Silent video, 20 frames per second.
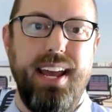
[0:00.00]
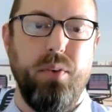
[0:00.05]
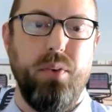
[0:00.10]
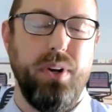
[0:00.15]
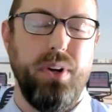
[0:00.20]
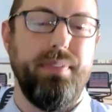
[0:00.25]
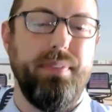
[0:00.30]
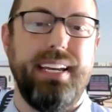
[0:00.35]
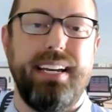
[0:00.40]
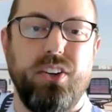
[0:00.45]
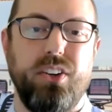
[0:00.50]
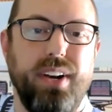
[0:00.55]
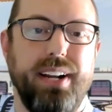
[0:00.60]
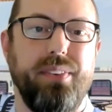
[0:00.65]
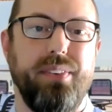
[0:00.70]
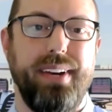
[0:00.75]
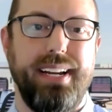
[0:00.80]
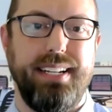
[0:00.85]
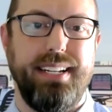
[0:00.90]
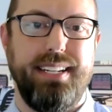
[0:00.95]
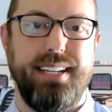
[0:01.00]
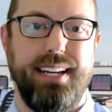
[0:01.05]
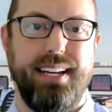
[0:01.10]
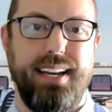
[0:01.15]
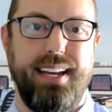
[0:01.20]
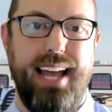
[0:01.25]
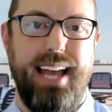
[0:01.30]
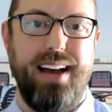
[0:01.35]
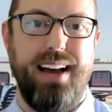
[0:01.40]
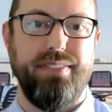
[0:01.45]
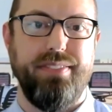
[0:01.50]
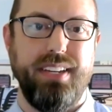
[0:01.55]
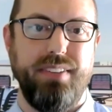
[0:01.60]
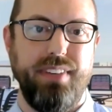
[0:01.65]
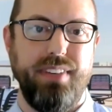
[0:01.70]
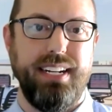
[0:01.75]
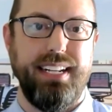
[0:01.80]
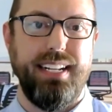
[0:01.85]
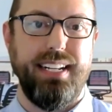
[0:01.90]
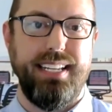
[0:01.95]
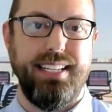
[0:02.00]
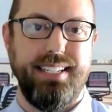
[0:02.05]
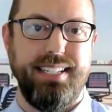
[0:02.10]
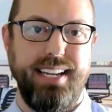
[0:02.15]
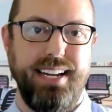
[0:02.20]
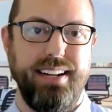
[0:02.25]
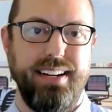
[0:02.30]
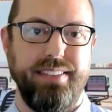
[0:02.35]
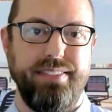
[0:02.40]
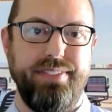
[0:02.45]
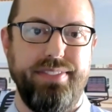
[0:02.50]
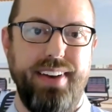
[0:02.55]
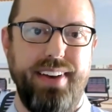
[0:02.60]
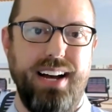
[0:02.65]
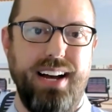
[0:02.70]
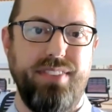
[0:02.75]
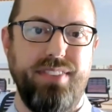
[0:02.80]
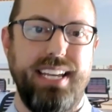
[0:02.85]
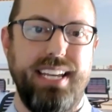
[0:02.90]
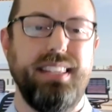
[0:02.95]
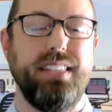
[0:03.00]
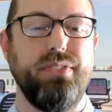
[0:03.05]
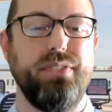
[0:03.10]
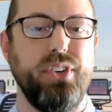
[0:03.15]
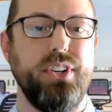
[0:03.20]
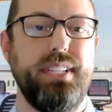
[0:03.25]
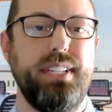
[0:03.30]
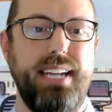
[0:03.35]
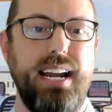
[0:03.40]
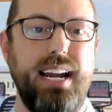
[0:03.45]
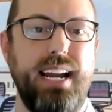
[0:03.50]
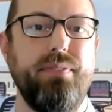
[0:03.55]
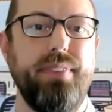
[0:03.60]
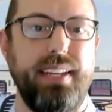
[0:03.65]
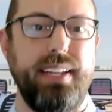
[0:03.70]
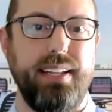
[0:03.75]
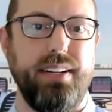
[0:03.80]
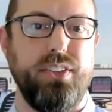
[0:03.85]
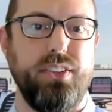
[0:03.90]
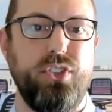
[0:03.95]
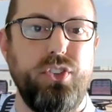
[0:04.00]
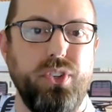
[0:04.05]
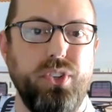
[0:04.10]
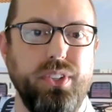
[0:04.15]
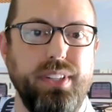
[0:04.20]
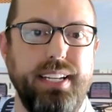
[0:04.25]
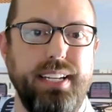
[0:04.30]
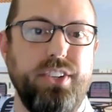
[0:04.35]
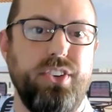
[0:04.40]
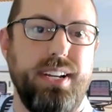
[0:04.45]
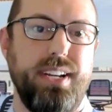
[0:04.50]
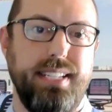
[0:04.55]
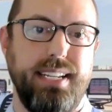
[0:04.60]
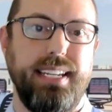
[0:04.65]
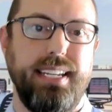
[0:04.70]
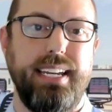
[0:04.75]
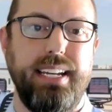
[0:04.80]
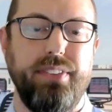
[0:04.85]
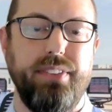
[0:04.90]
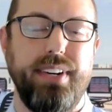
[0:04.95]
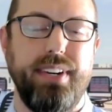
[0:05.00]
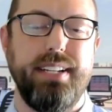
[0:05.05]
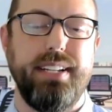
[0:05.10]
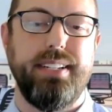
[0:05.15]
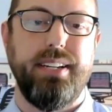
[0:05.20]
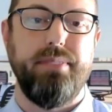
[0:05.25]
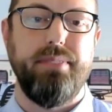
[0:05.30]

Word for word: would be a great way to have communities kind of um, take the first step in truly addressing heat risk.